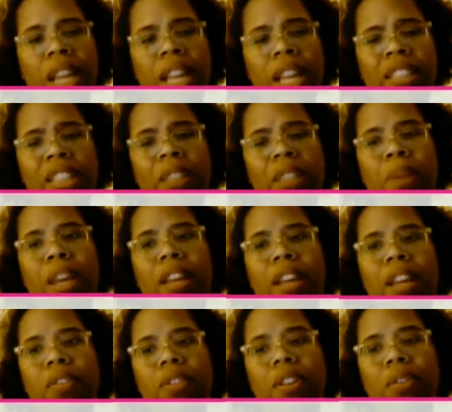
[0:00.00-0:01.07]
into being
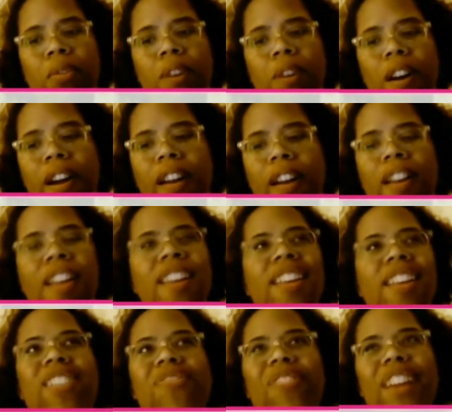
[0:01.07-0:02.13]
who you are.
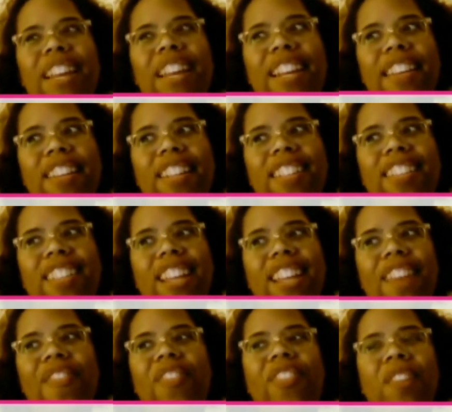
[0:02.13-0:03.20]
It's funny because
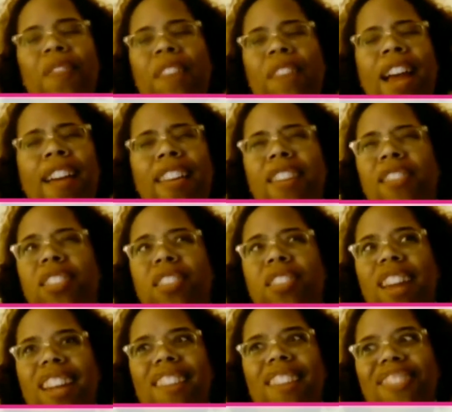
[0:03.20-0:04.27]
even with the flyer that was
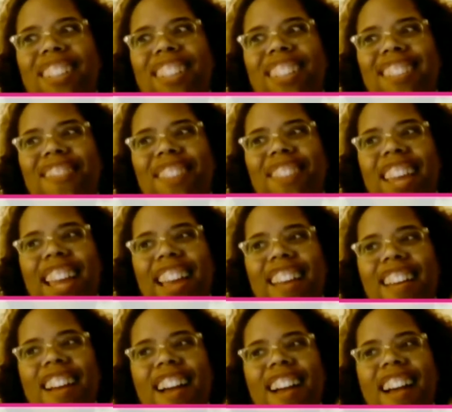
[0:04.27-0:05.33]
created for this event,
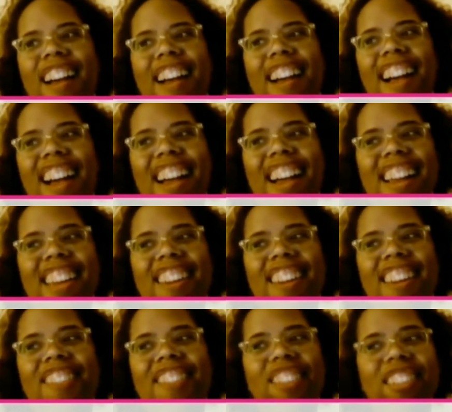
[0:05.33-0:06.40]
I
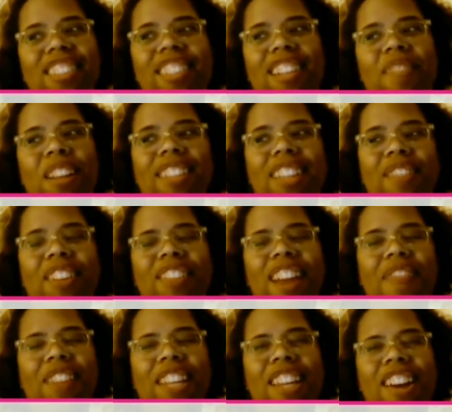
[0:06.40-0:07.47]
don't consider myself a
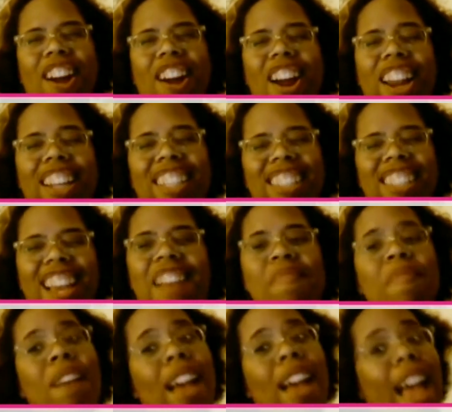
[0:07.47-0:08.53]
graphic artist,
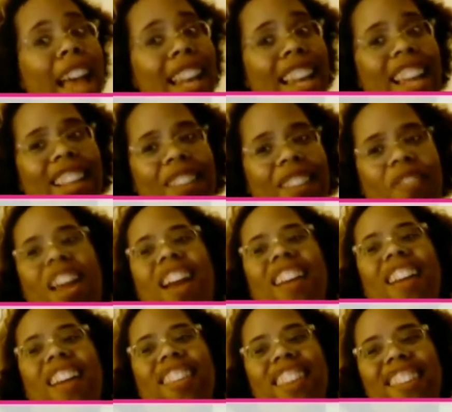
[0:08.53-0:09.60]
but I like the
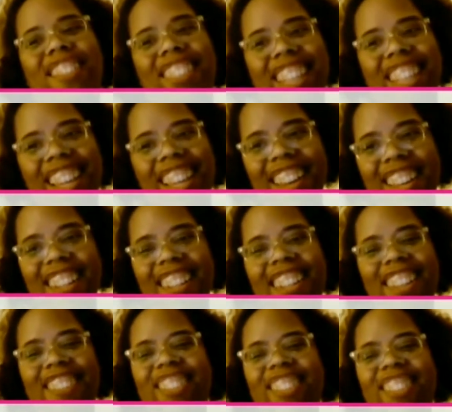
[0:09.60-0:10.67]
flyer. That was good.
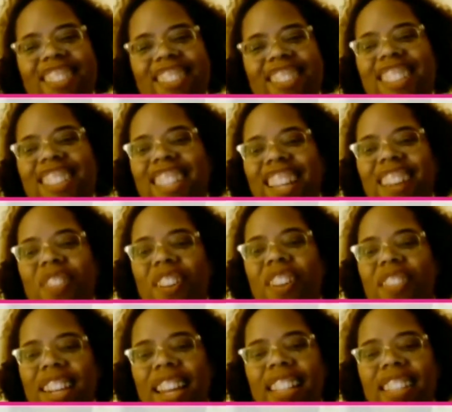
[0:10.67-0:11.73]
It was good for
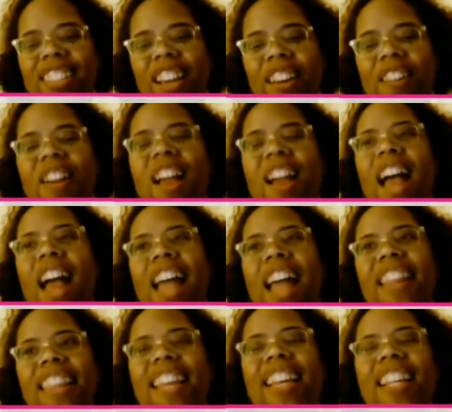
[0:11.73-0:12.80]
what we did. So
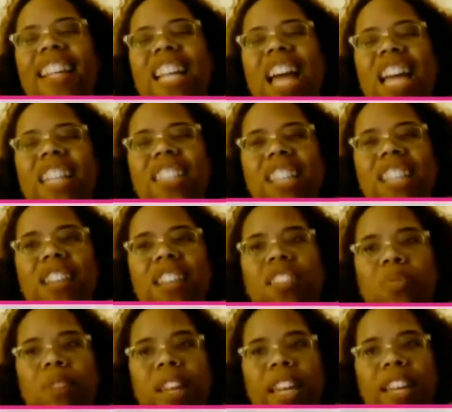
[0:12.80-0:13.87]
I think a lot of
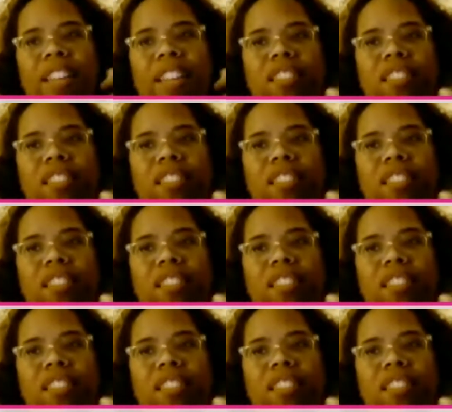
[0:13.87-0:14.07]
times